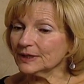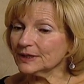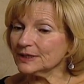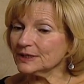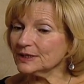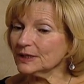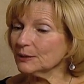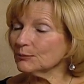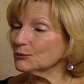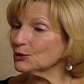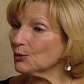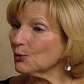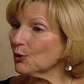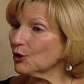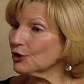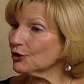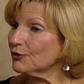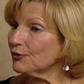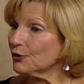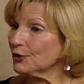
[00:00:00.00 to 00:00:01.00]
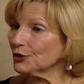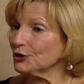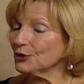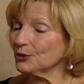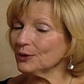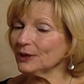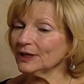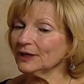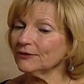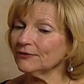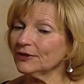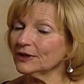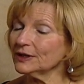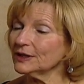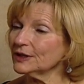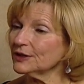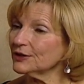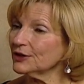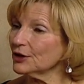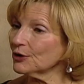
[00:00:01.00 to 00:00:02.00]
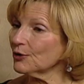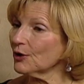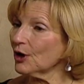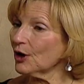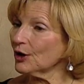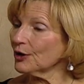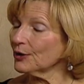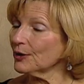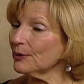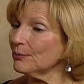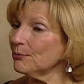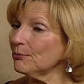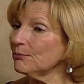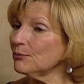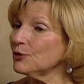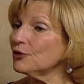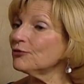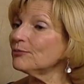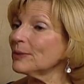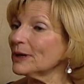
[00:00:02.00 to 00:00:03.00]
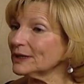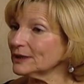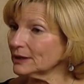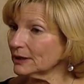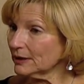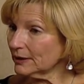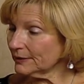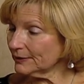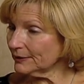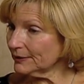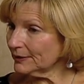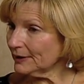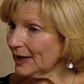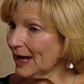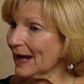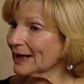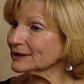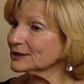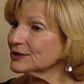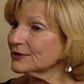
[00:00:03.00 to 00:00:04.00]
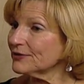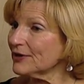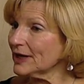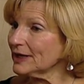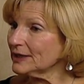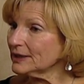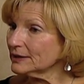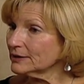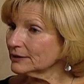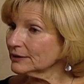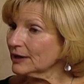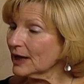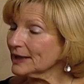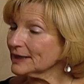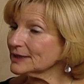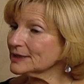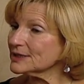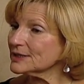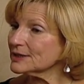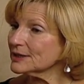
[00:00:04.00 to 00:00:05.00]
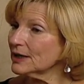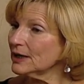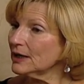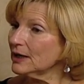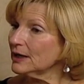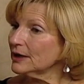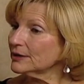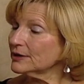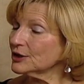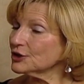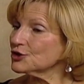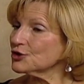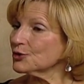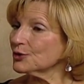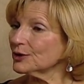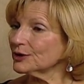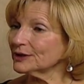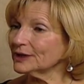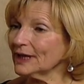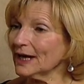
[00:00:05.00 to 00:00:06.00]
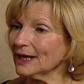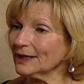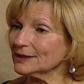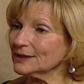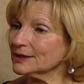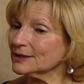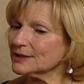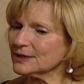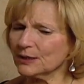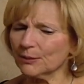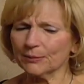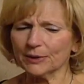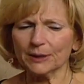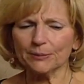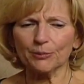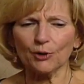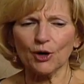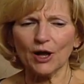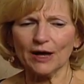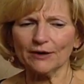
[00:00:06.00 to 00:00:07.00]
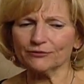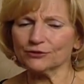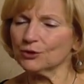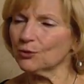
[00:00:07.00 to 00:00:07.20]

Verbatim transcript: seem to work for you, even there are movement activated lights mm-hmm. that you could get. Some people have